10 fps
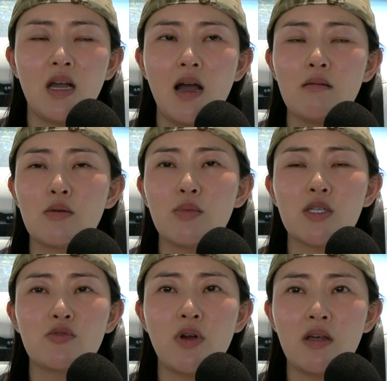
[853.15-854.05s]
I would
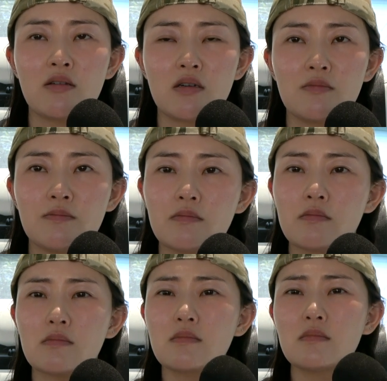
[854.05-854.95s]
much rather
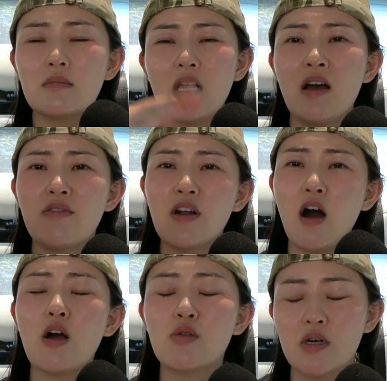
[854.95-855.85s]
have an
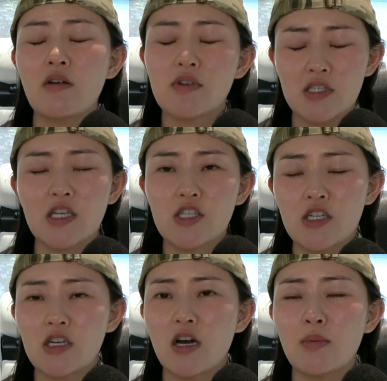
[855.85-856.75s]
awkward
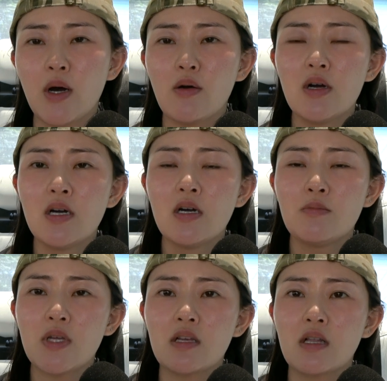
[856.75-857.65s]
conversation about
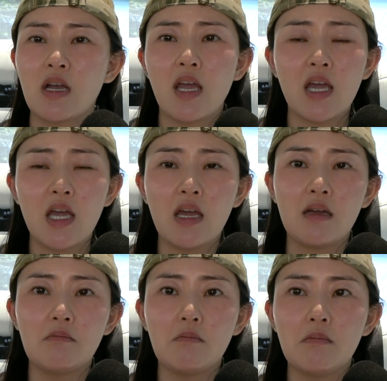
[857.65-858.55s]
being like, hey,
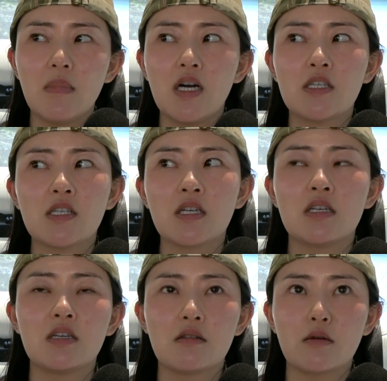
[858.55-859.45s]
I just like
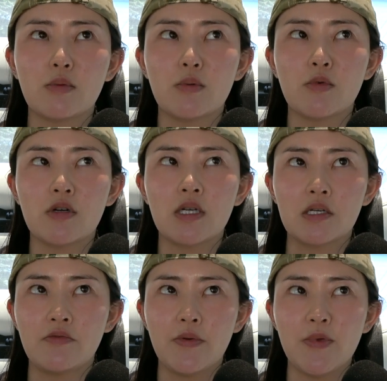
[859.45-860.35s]
need a little bit more
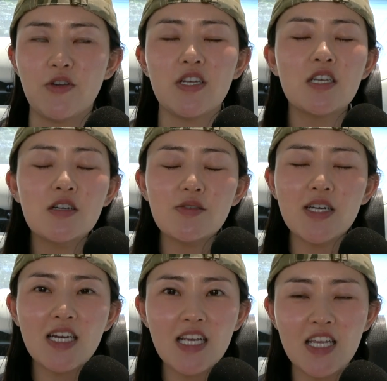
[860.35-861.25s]
attention from you, and you could do it
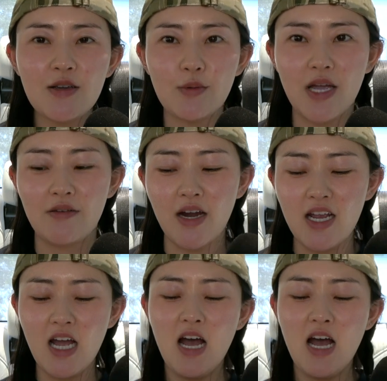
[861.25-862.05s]
in a cute way, right?